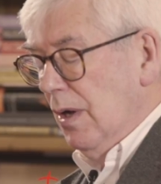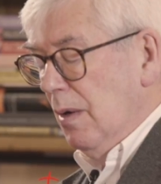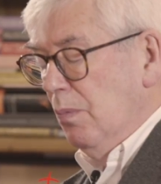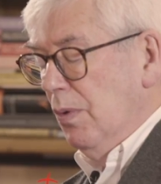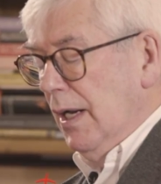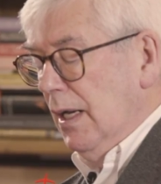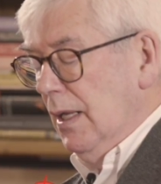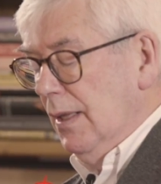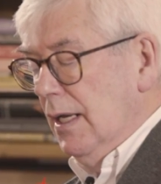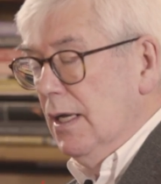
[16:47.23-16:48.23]
and
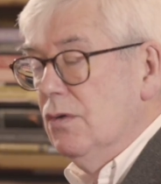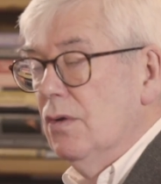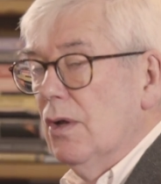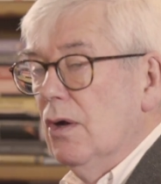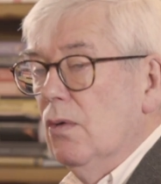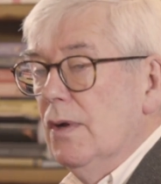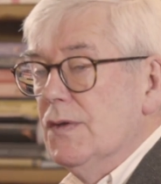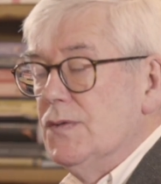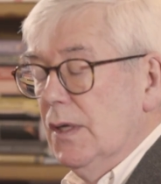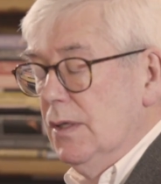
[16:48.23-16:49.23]
bring thee to the
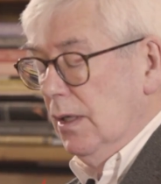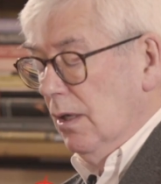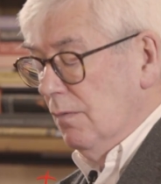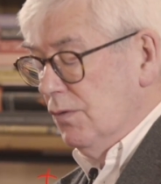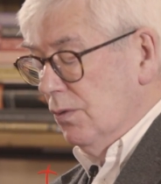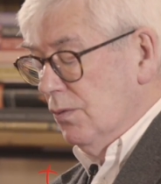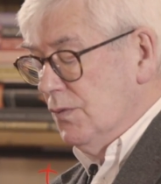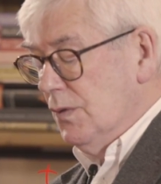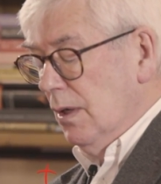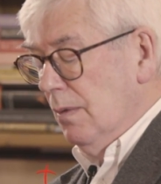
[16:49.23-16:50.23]
holy city of
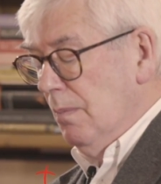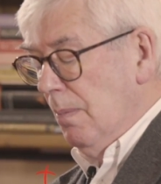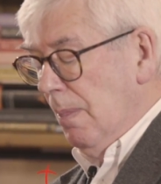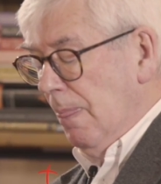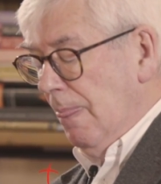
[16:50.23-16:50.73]
Jerusalem.